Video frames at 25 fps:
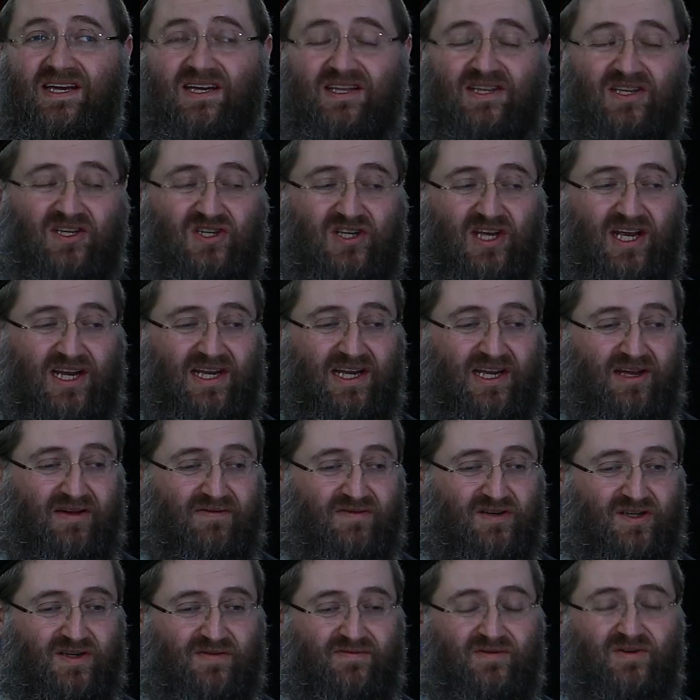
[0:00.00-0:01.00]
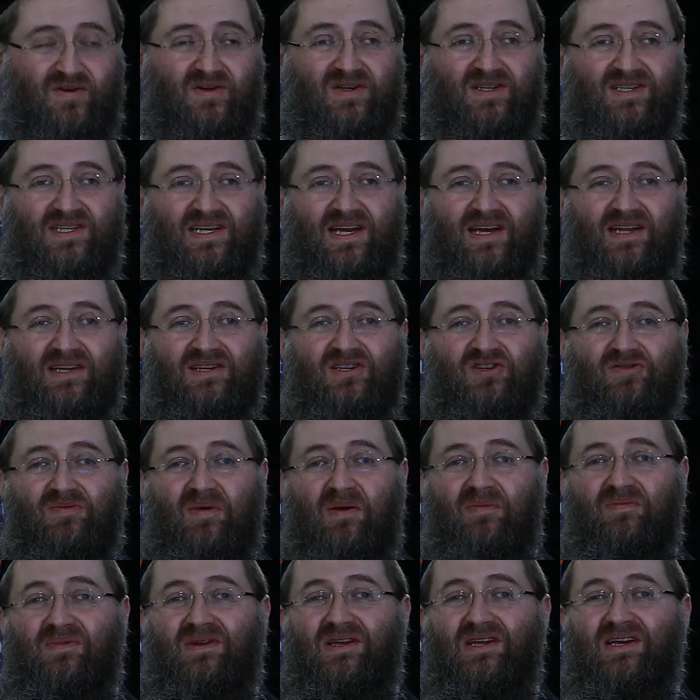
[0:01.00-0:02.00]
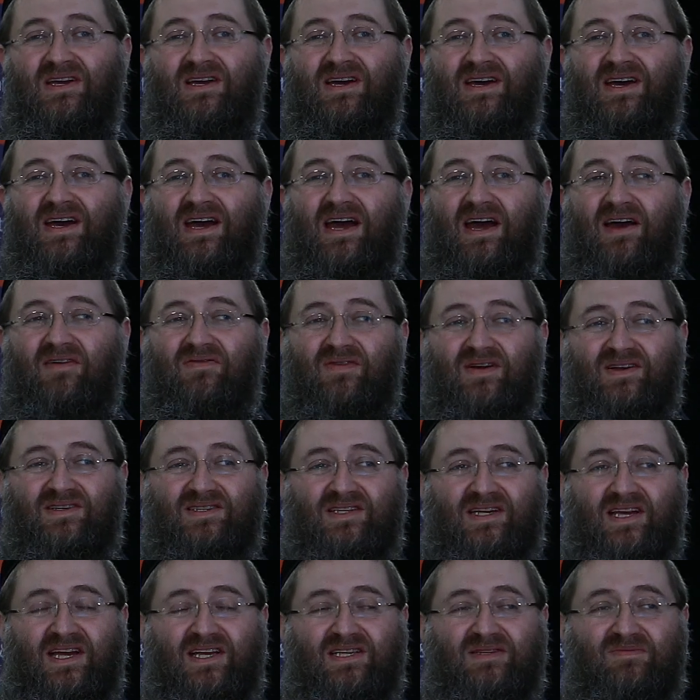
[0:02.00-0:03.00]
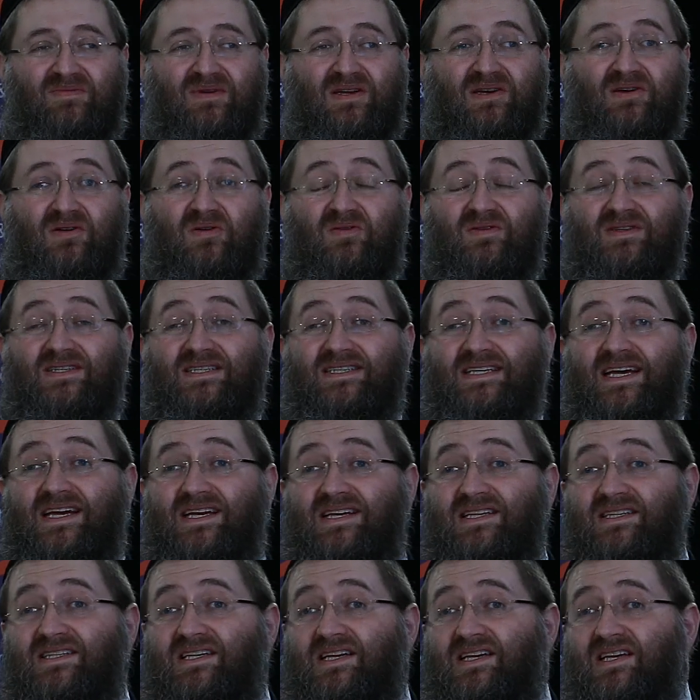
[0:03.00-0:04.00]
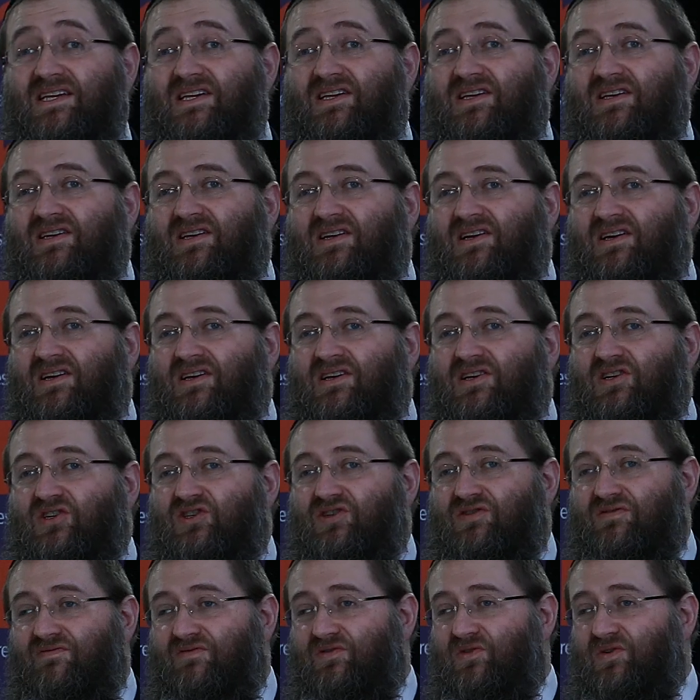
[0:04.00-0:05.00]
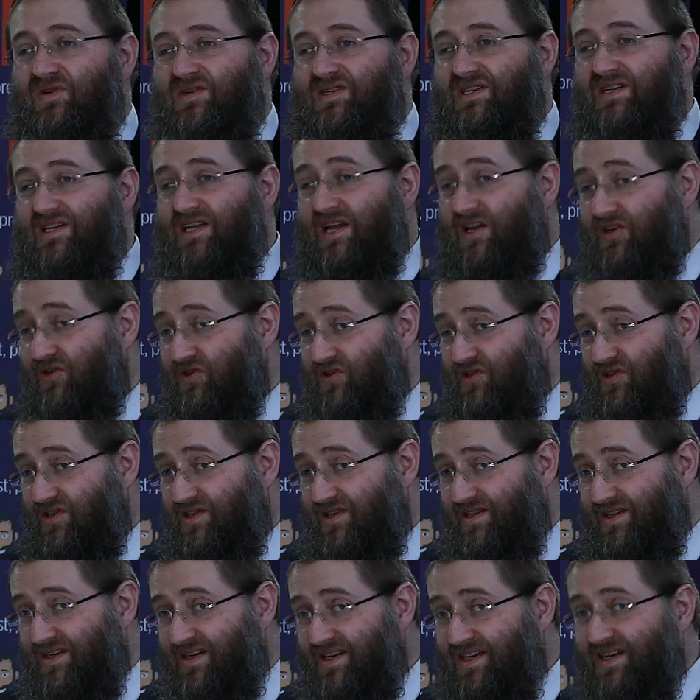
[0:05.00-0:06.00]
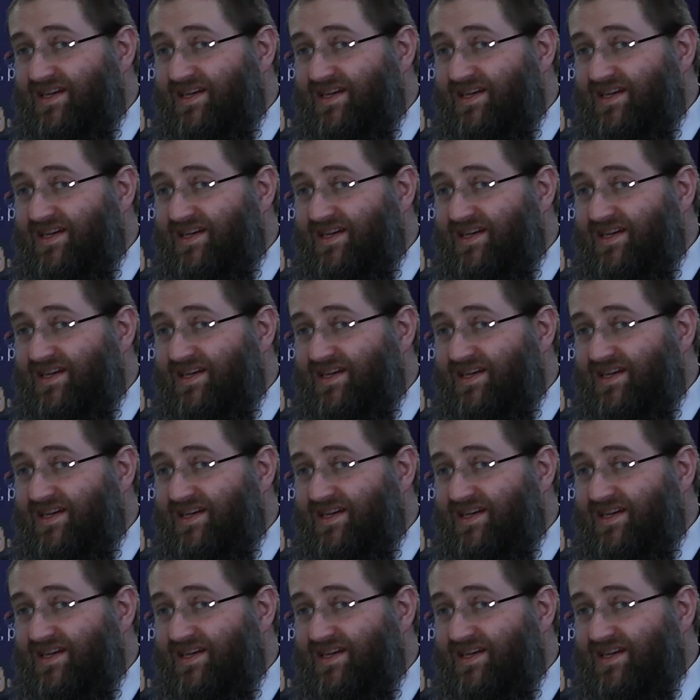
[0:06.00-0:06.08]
in the JLE over Shavous, and Shema Bni have him as the guest speaker on second day Shavous lunch